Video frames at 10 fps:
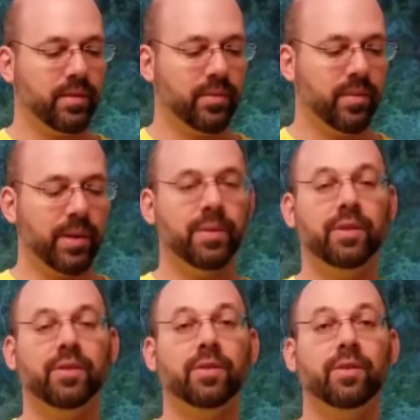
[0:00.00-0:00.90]

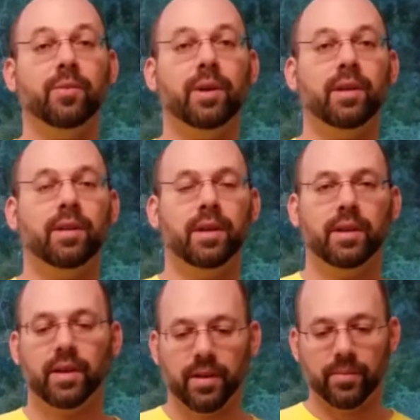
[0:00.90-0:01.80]
ripenesses as well.
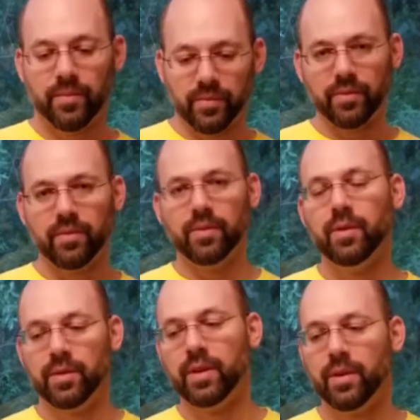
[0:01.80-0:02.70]

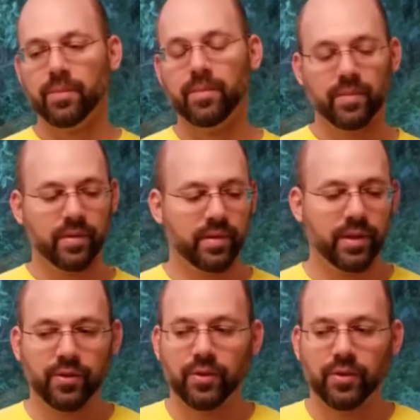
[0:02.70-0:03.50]
You can hear this